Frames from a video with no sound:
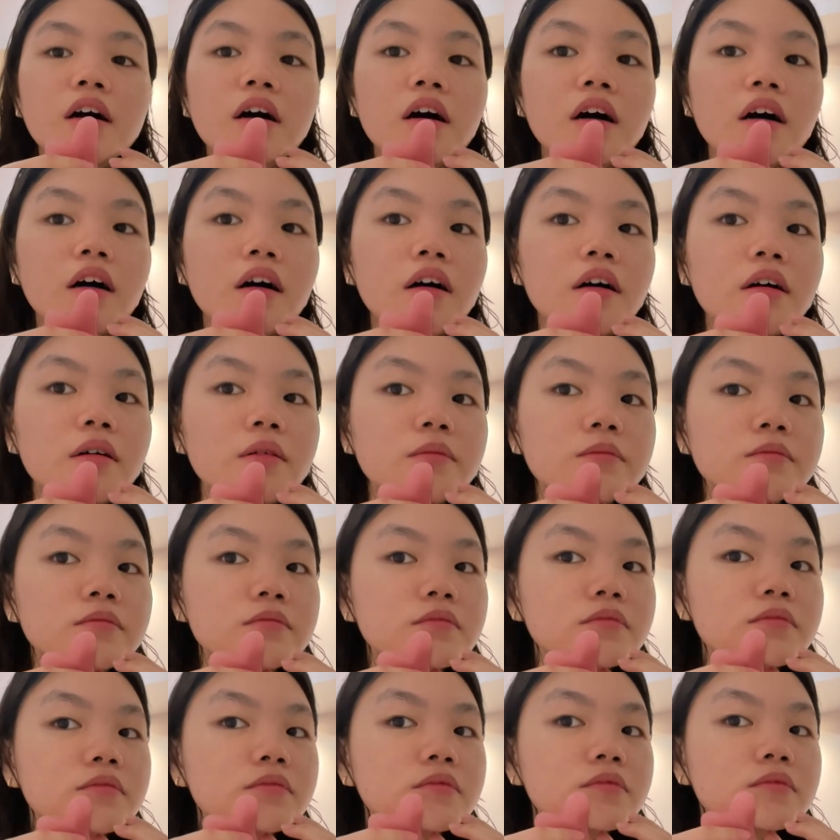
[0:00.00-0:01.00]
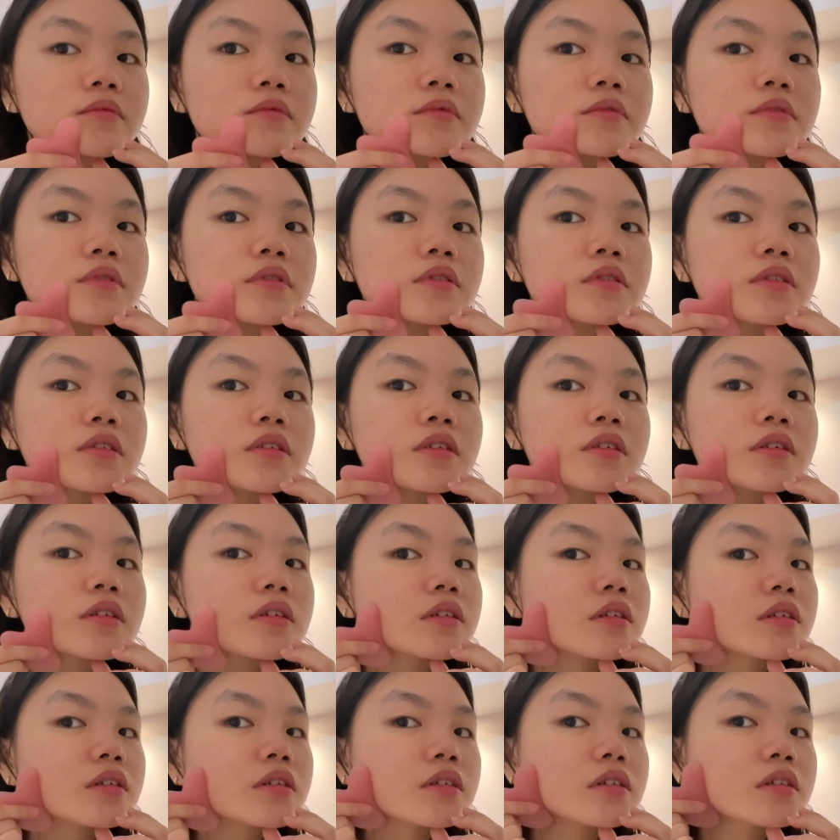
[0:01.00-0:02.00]

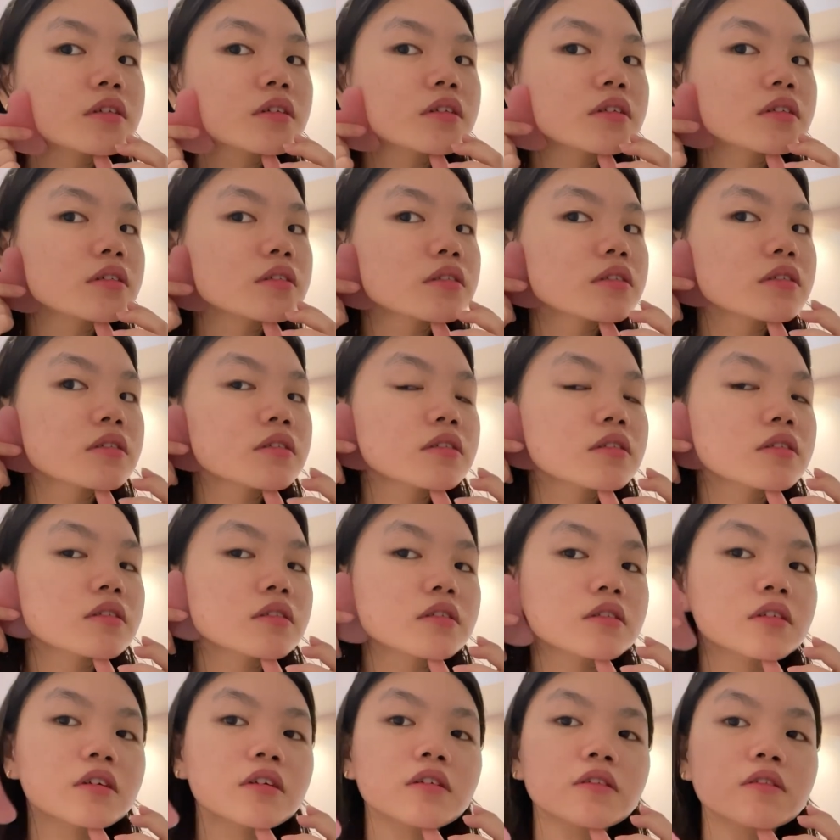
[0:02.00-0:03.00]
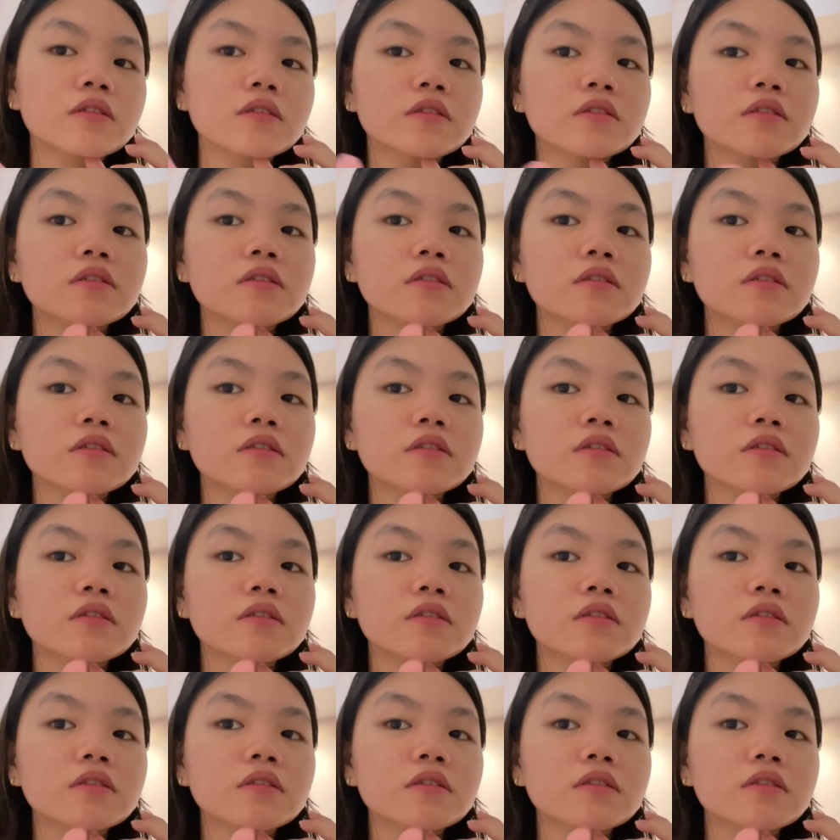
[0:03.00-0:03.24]
go